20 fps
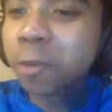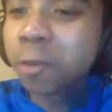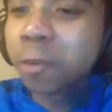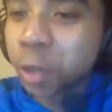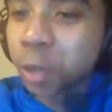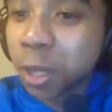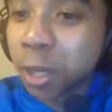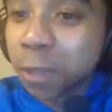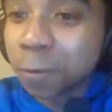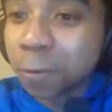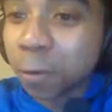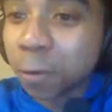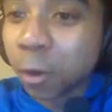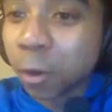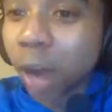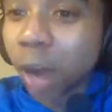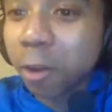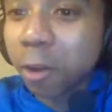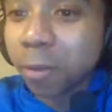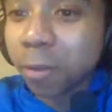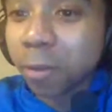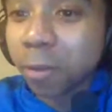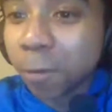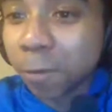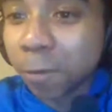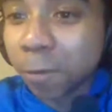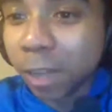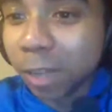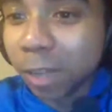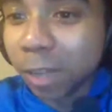transfer. I could move
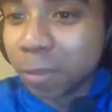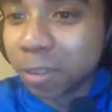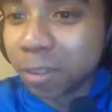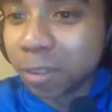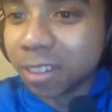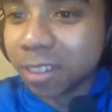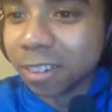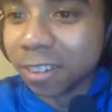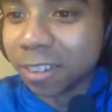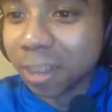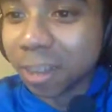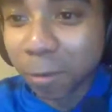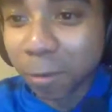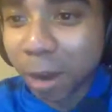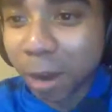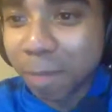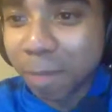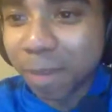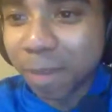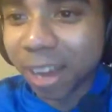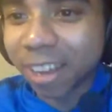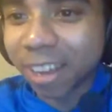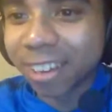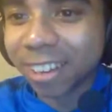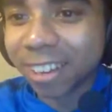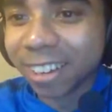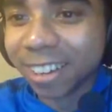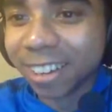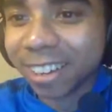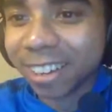clubs because I'm a right back.
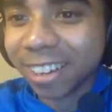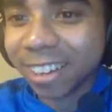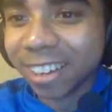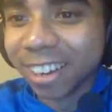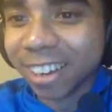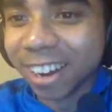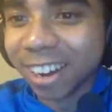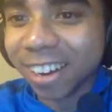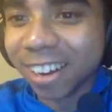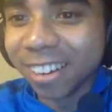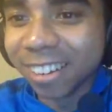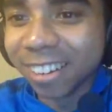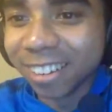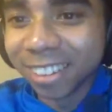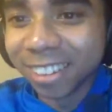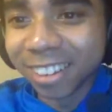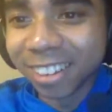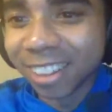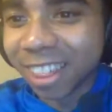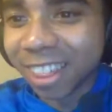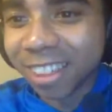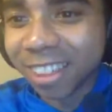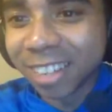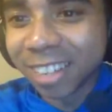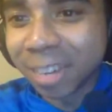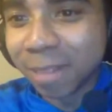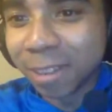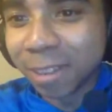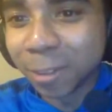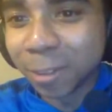Another team
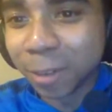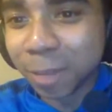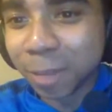needs a right